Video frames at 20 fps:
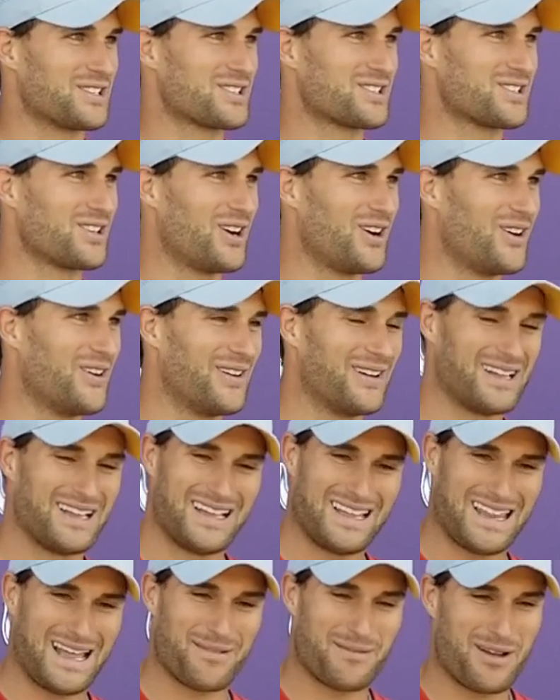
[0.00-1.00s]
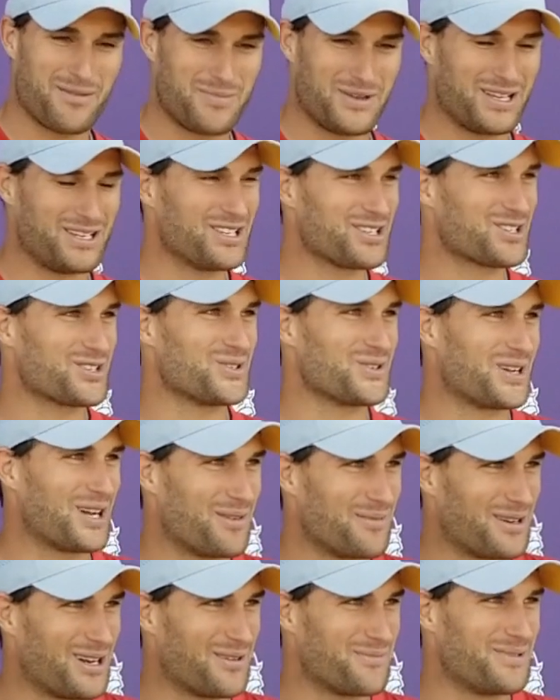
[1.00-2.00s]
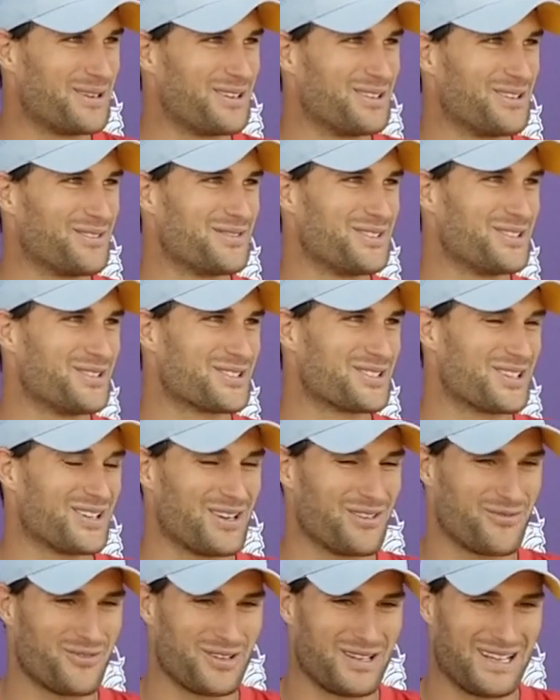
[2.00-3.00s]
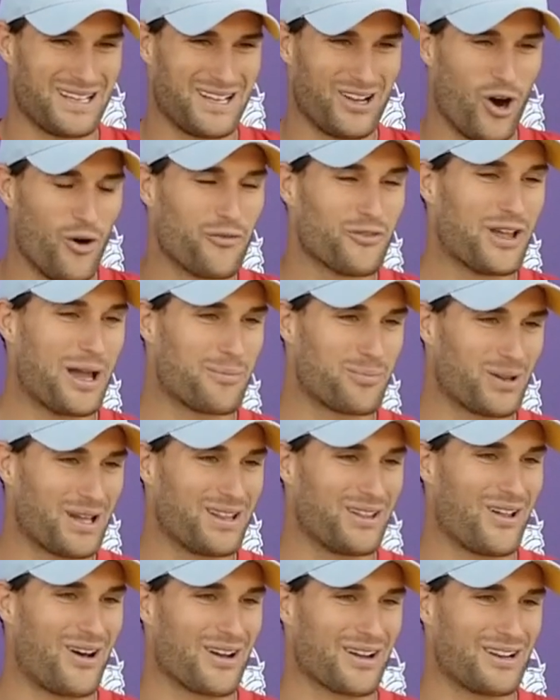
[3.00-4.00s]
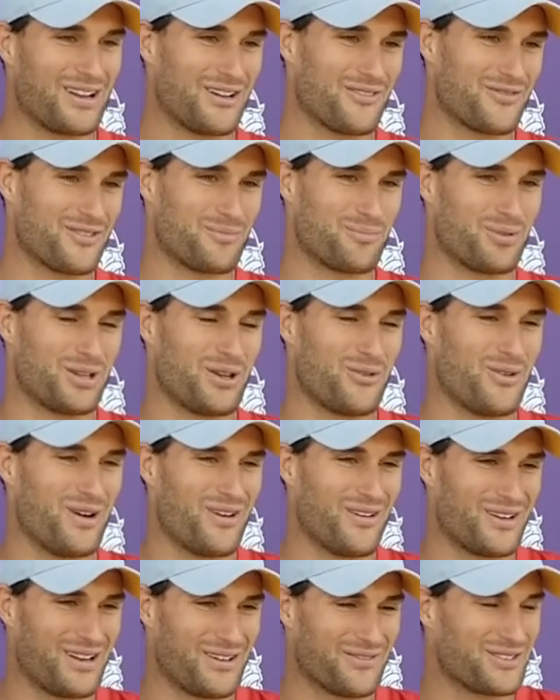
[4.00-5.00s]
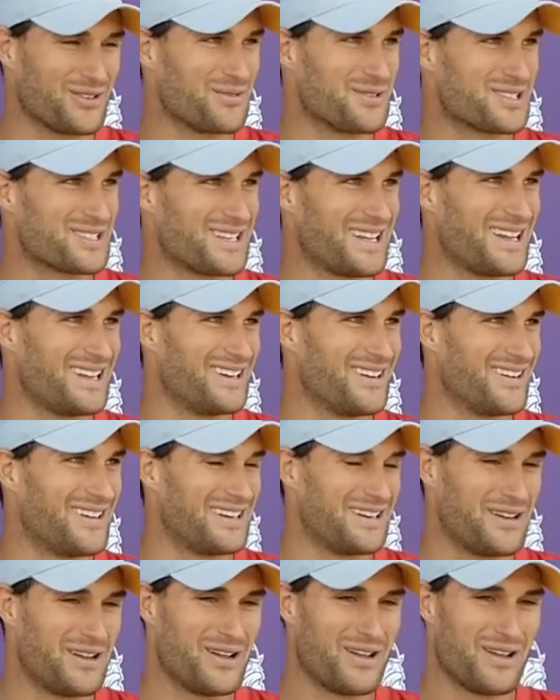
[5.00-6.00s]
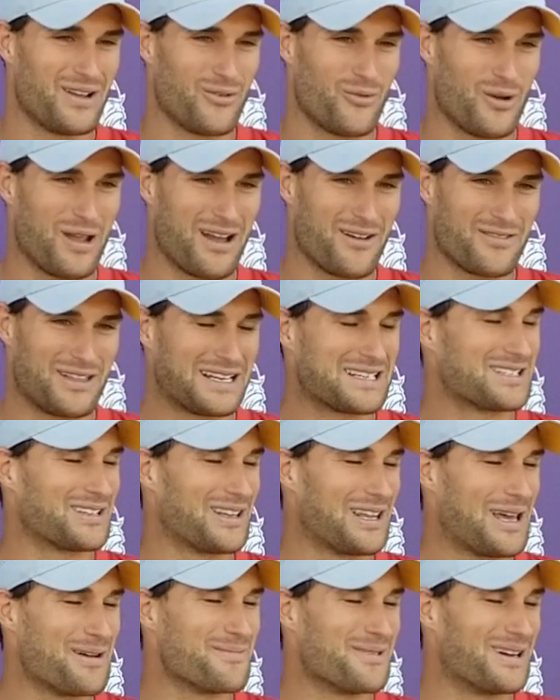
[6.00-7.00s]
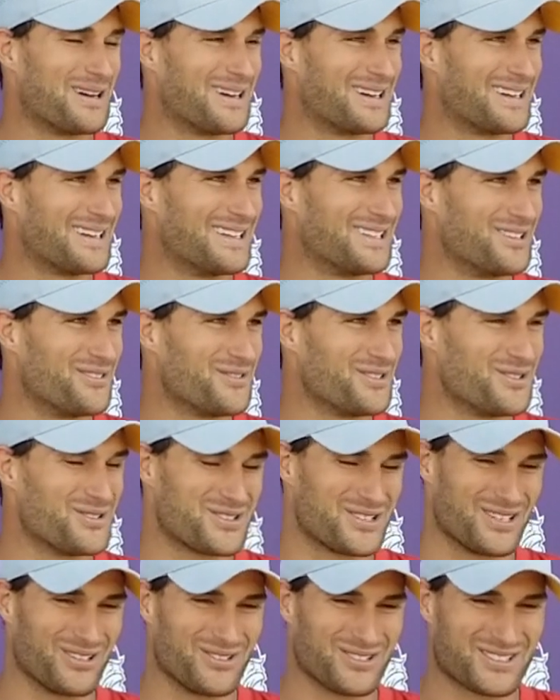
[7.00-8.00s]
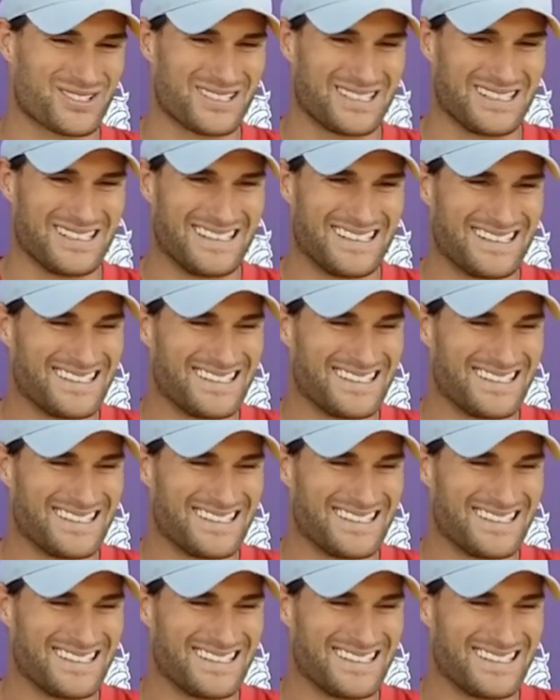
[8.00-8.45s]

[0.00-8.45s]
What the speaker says: So that might be an issue coming up here in the future. Hopefully I play long enough and play well enough that we stay here and we have that dilemma in the future. We'll see.